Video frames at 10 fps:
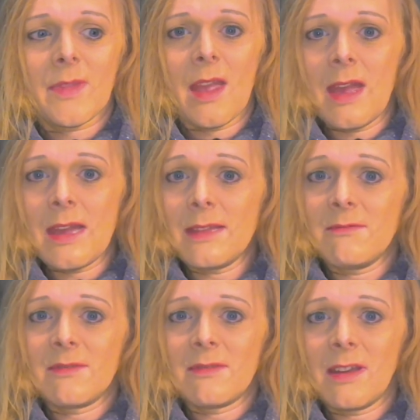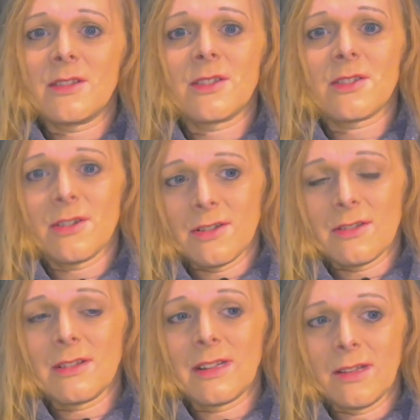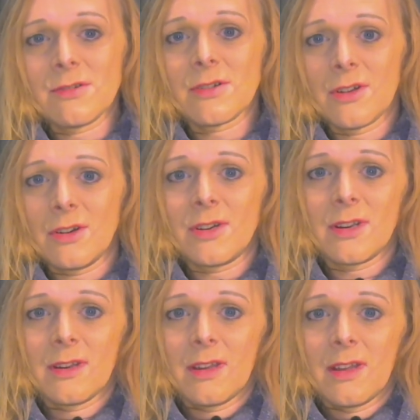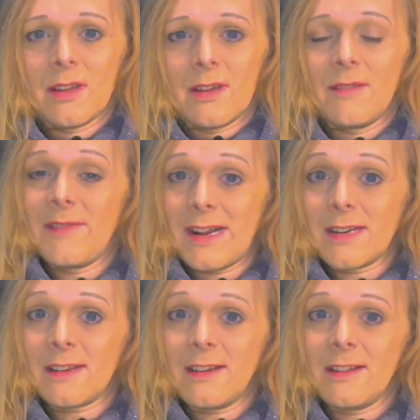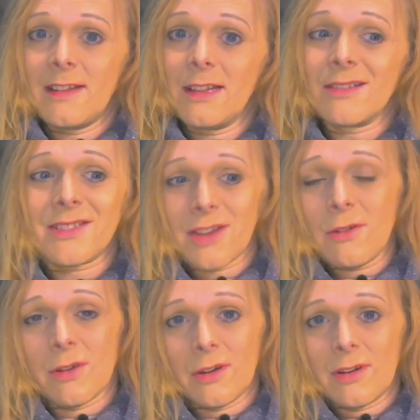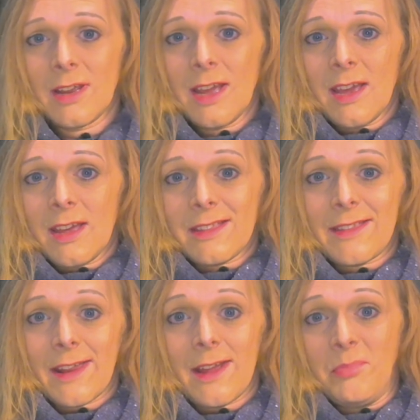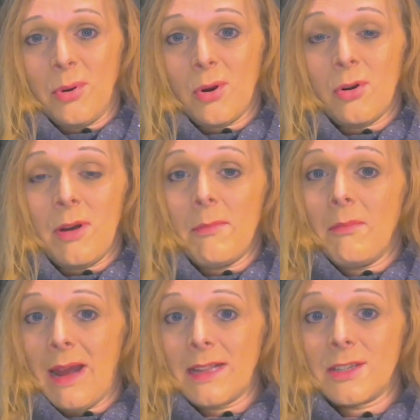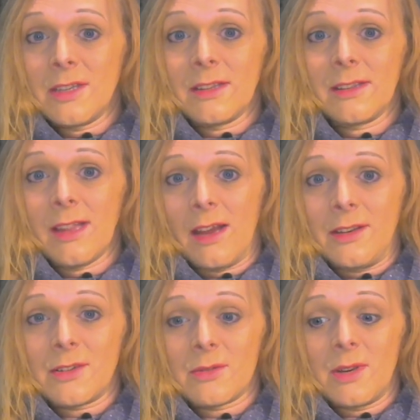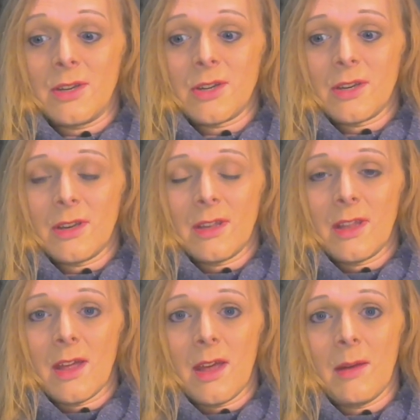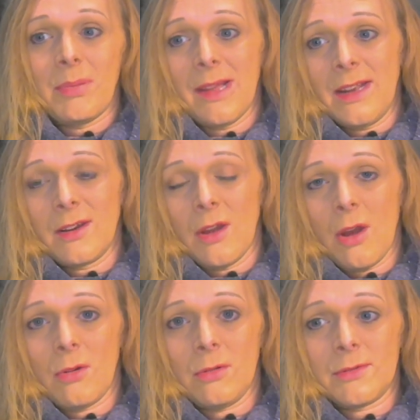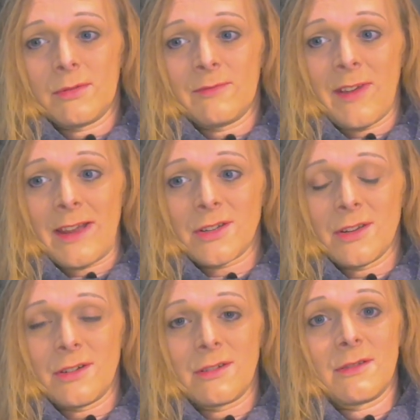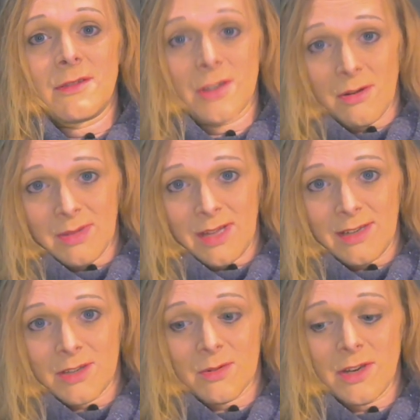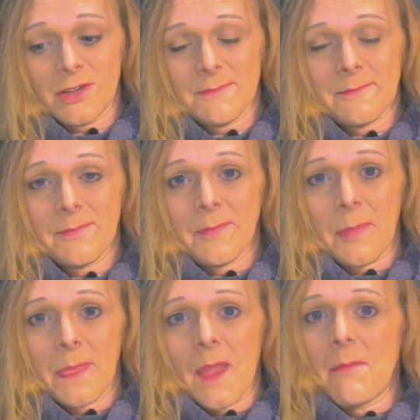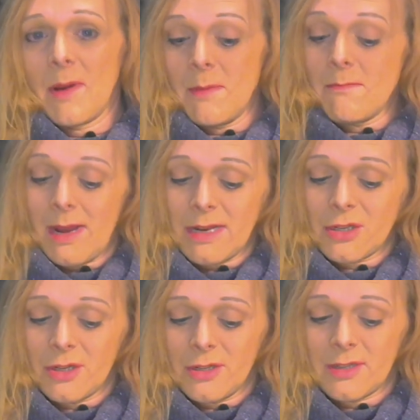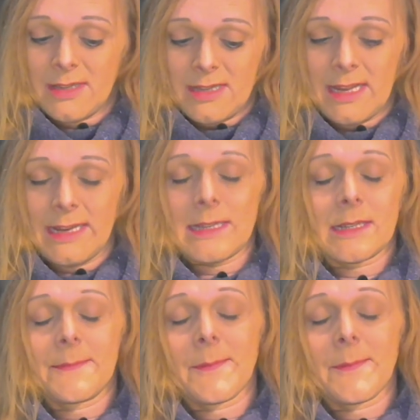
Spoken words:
And they certainly look good. In fact, they look so good that I bought a matching light switch. A plain old-fashioned dumb light switch, but it matches this.